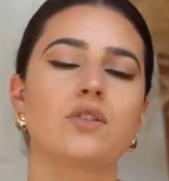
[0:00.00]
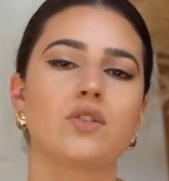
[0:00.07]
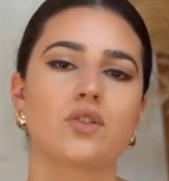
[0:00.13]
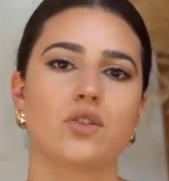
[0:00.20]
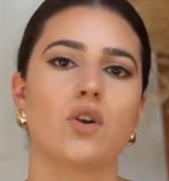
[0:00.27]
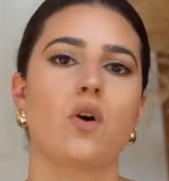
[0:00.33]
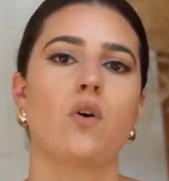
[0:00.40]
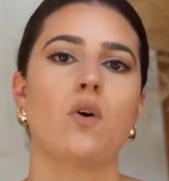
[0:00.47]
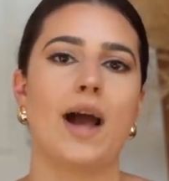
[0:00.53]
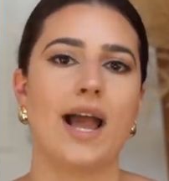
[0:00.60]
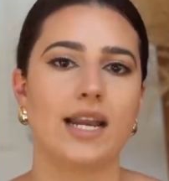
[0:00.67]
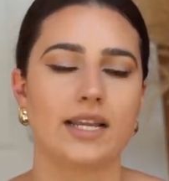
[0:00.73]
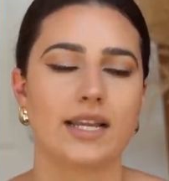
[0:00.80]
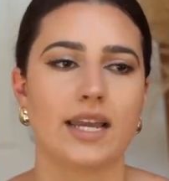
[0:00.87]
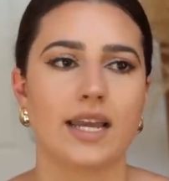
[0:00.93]
so
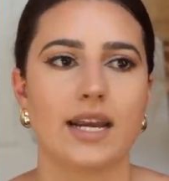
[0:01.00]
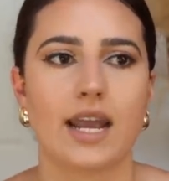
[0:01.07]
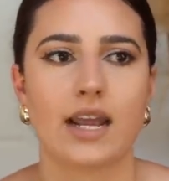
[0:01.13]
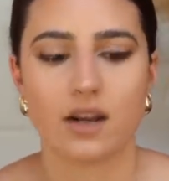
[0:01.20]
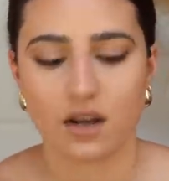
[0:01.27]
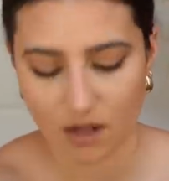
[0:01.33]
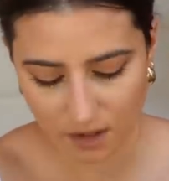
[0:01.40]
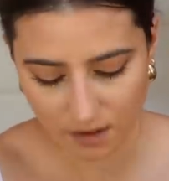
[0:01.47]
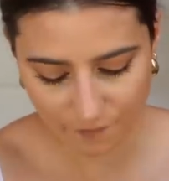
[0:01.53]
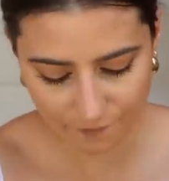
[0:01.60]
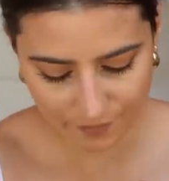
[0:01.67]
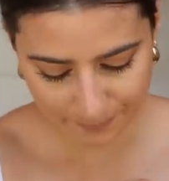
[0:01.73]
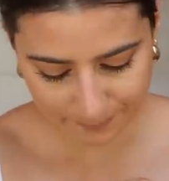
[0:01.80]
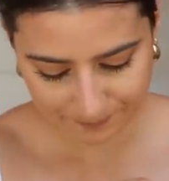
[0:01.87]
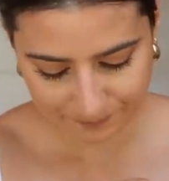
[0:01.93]
elegant, and I
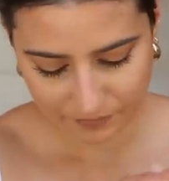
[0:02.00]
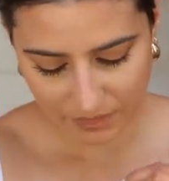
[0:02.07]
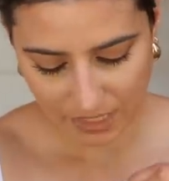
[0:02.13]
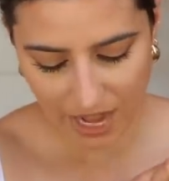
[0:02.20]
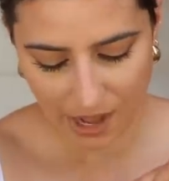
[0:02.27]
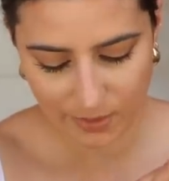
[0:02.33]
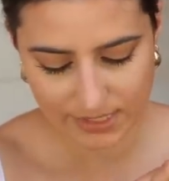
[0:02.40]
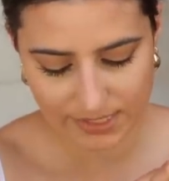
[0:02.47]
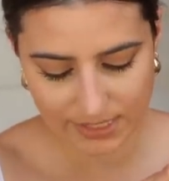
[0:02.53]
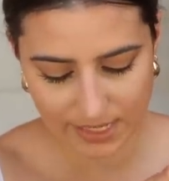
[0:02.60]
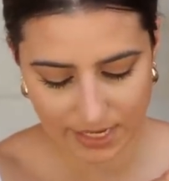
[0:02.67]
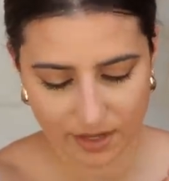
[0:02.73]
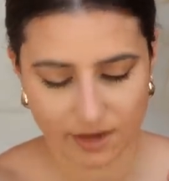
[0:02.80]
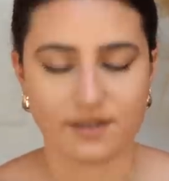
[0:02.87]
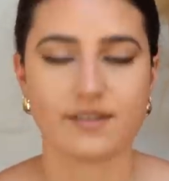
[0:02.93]
love how it's
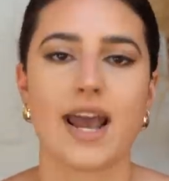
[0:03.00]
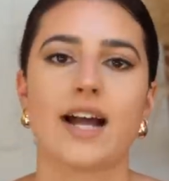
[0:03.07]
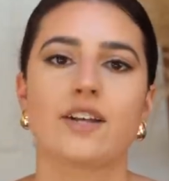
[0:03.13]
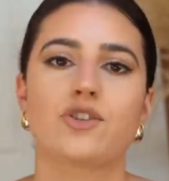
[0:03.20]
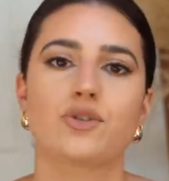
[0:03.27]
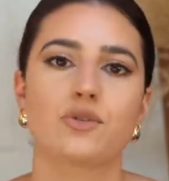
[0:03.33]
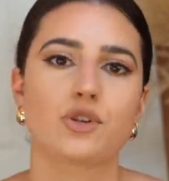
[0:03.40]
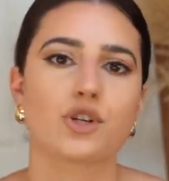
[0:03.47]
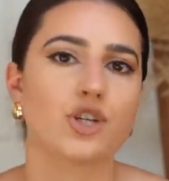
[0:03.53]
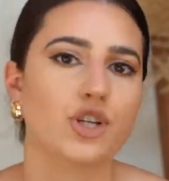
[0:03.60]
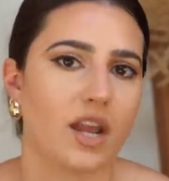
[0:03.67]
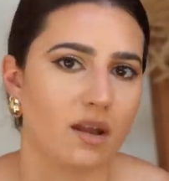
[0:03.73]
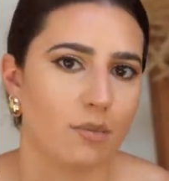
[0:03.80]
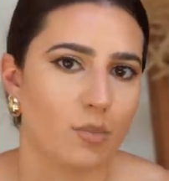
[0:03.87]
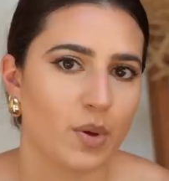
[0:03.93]
like a natural
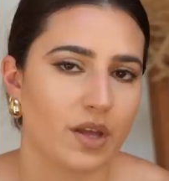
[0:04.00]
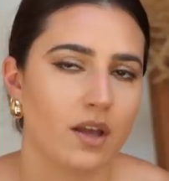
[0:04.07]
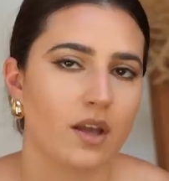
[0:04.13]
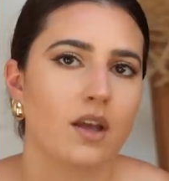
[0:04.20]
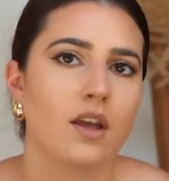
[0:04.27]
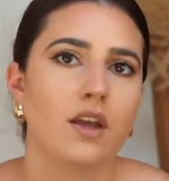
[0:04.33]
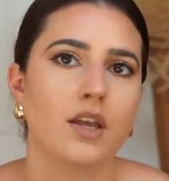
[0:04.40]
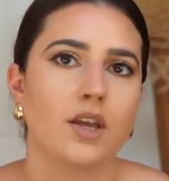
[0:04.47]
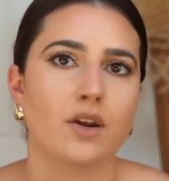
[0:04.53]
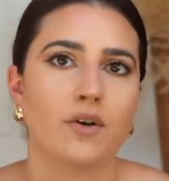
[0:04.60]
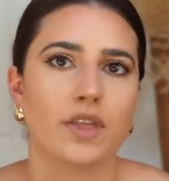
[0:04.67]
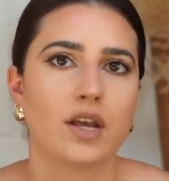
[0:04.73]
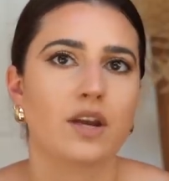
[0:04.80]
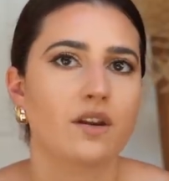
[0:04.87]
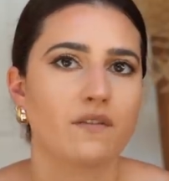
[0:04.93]
shape. You know,
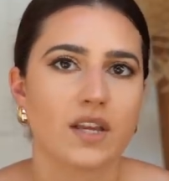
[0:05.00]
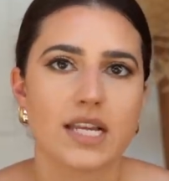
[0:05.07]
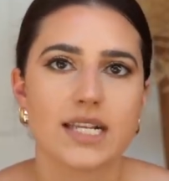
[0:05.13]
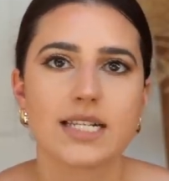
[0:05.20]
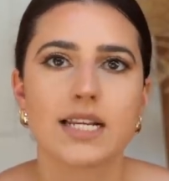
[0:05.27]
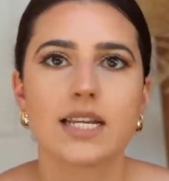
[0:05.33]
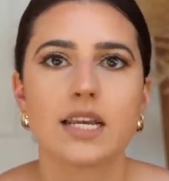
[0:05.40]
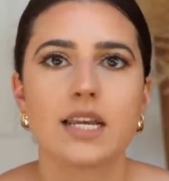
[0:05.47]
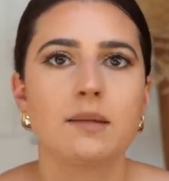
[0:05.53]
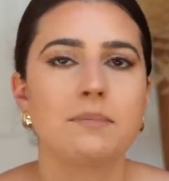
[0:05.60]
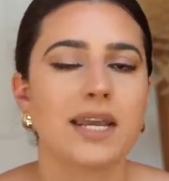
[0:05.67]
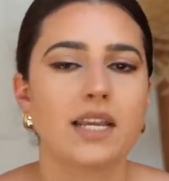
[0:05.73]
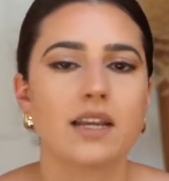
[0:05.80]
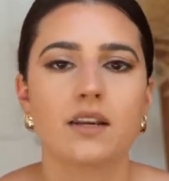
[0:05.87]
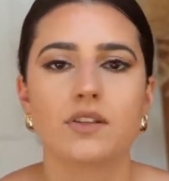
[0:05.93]
they could have easily
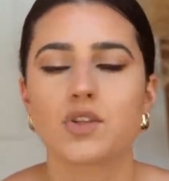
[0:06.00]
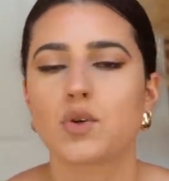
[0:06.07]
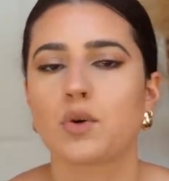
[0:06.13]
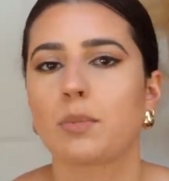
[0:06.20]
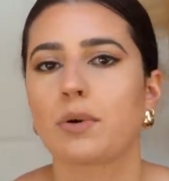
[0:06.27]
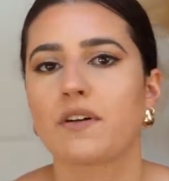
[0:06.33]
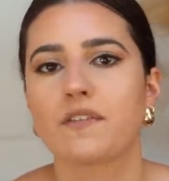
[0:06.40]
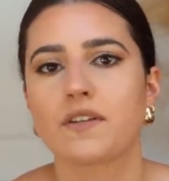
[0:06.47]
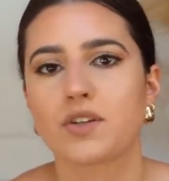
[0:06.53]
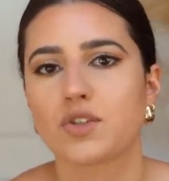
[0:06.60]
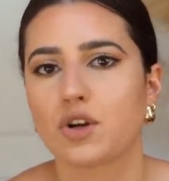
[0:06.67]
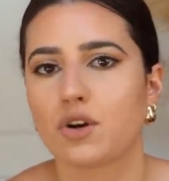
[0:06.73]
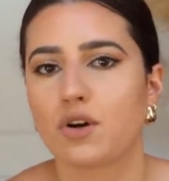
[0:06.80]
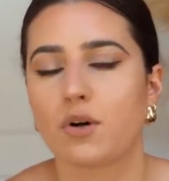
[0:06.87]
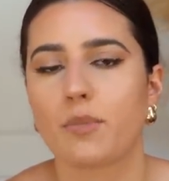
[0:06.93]
made it into a perfect
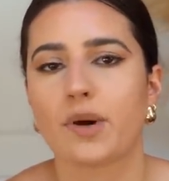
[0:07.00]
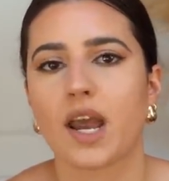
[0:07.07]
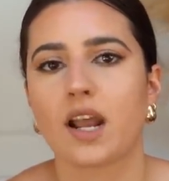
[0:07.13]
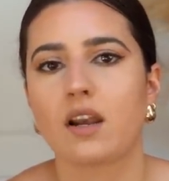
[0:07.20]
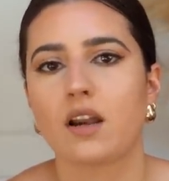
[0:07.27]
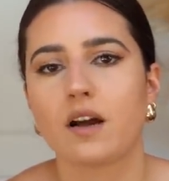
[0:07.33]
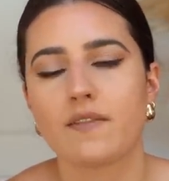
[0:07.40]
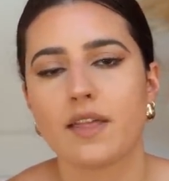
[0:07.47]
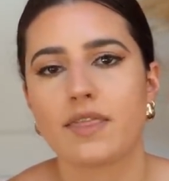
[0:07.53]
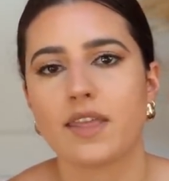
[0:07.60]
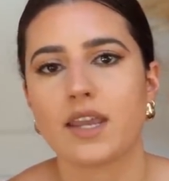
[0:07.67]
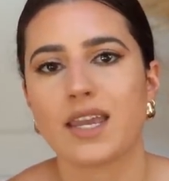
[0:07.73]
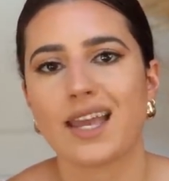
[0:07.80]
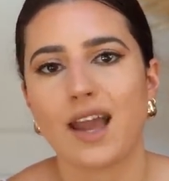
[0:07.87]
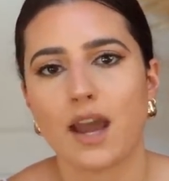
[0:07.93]
circle, but I love that
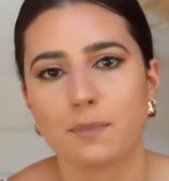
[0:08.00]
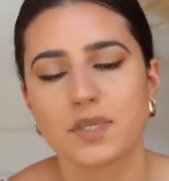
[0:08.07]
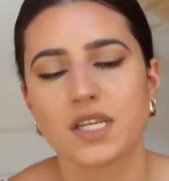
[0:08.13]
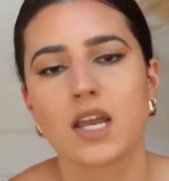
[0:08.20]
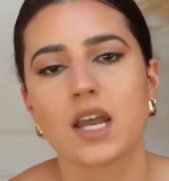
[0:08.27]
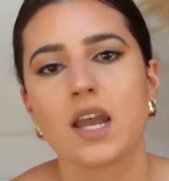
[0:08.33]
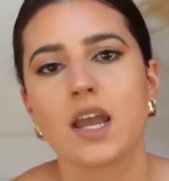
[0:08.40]
they kept